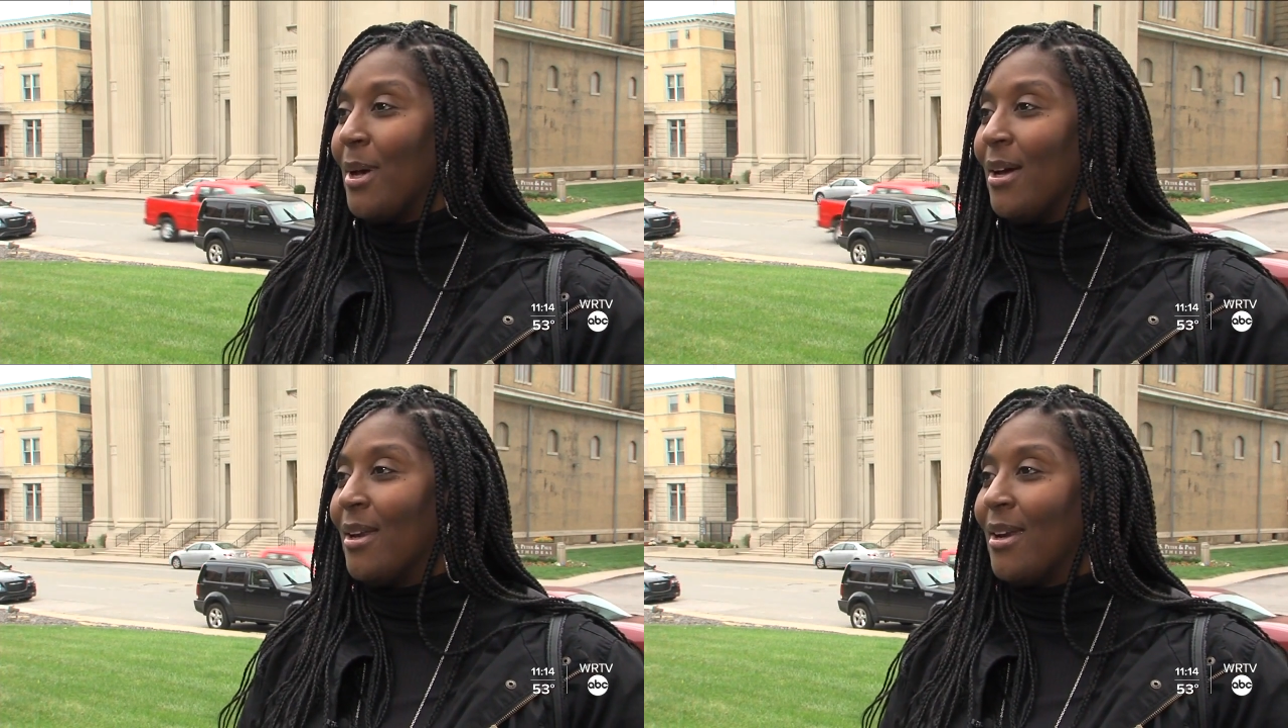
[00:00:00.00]

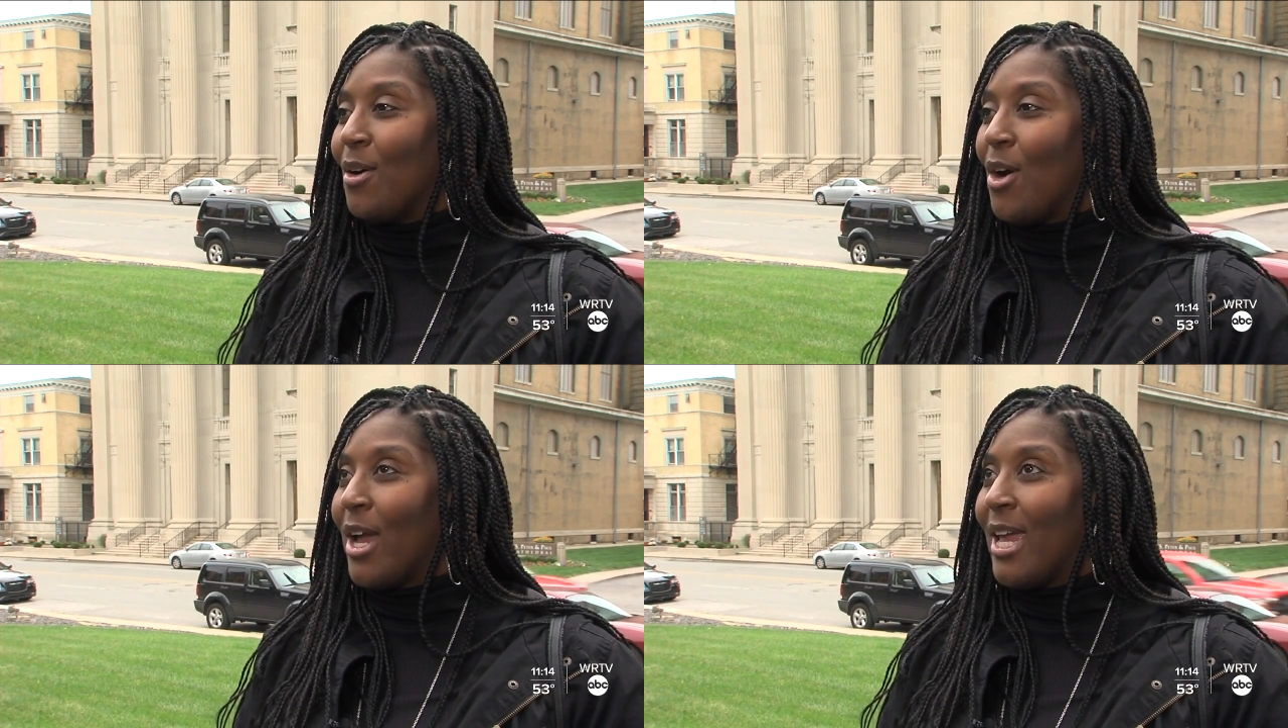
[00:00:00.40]
but
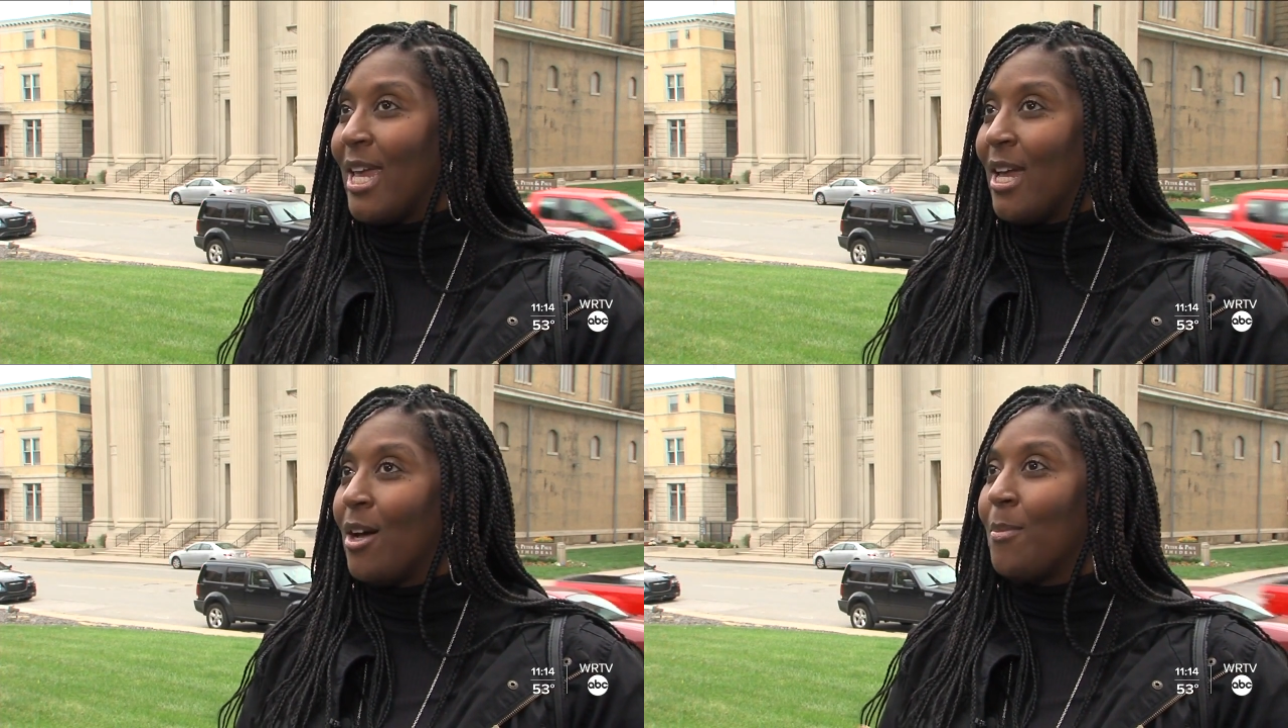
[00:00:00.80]

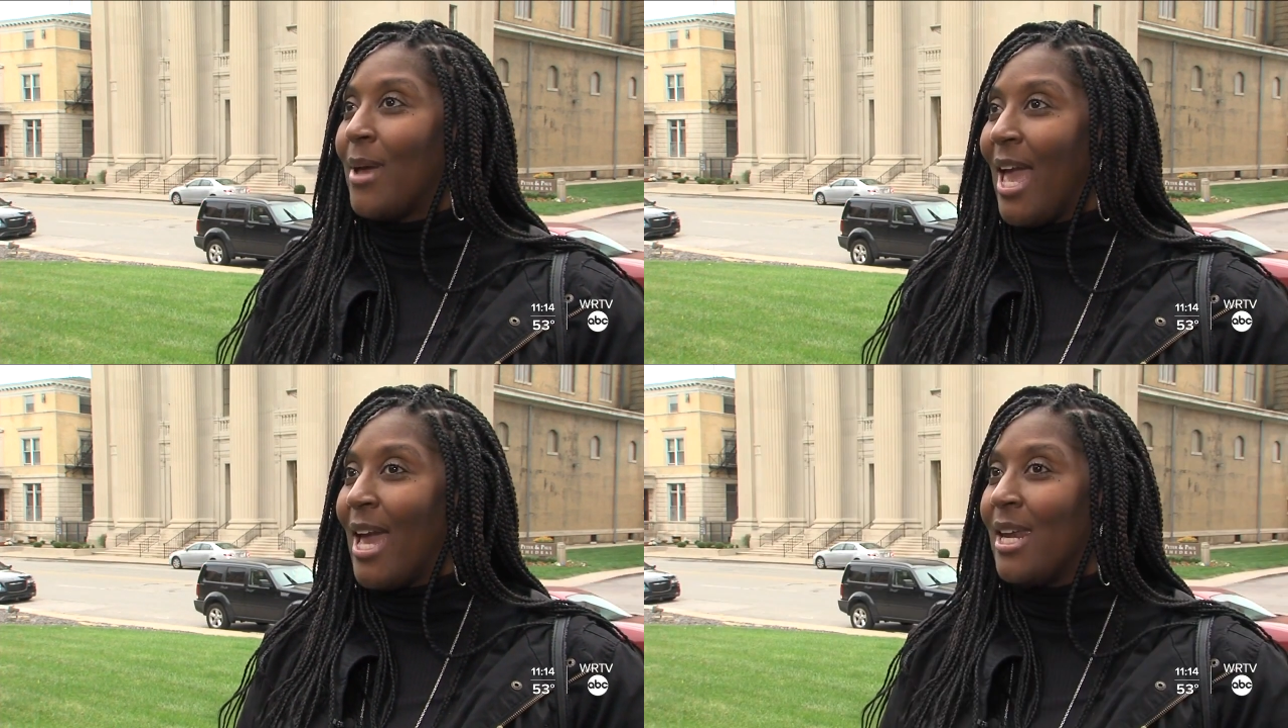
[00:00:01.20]
him
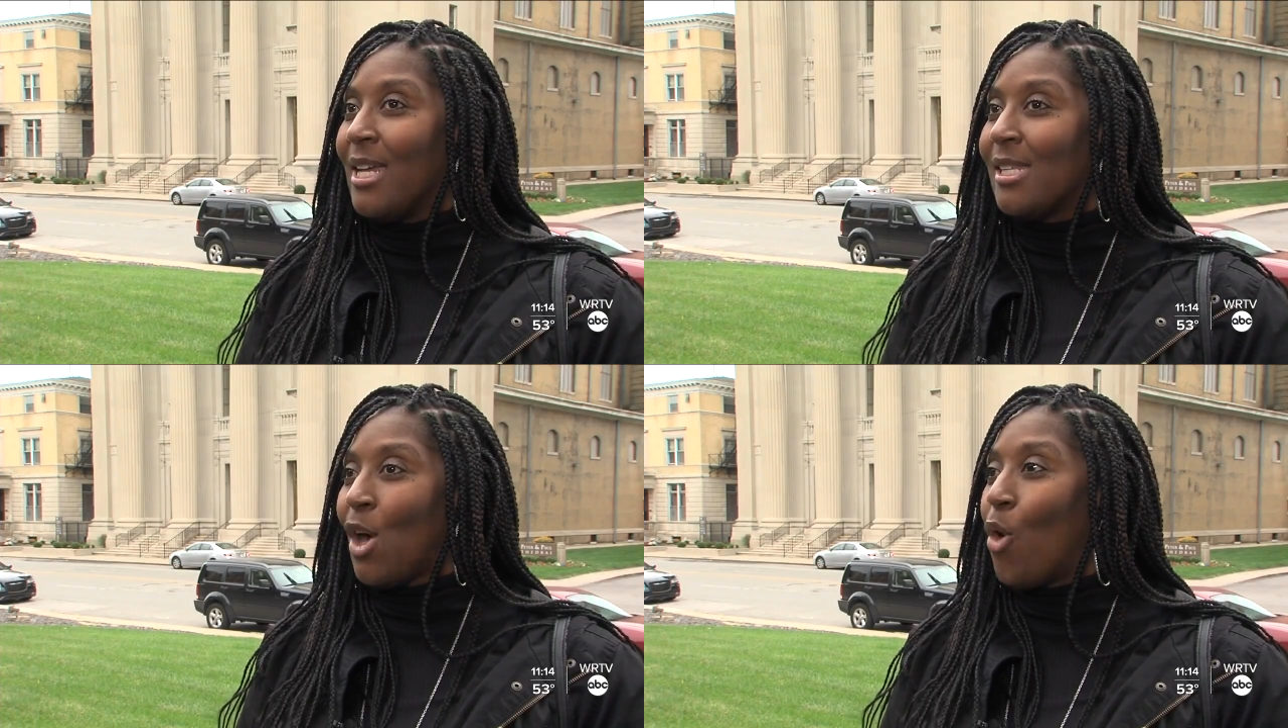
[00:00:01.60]
and
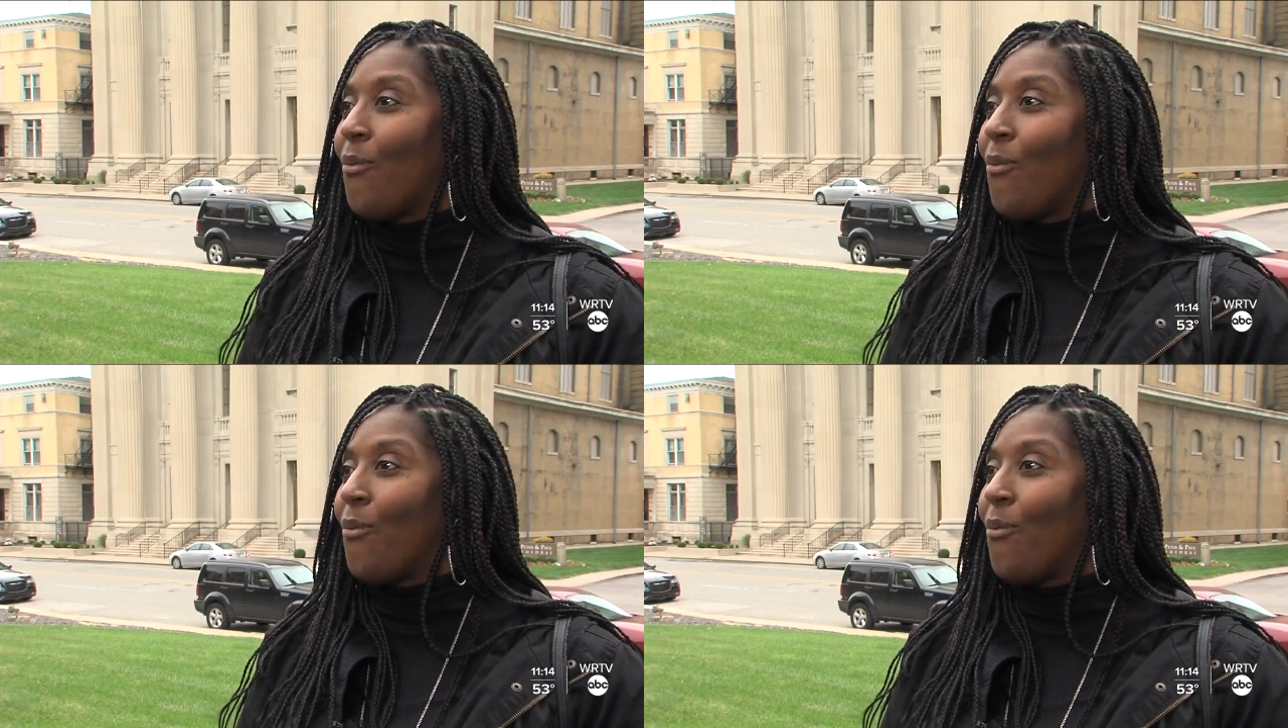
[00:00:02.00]
his whole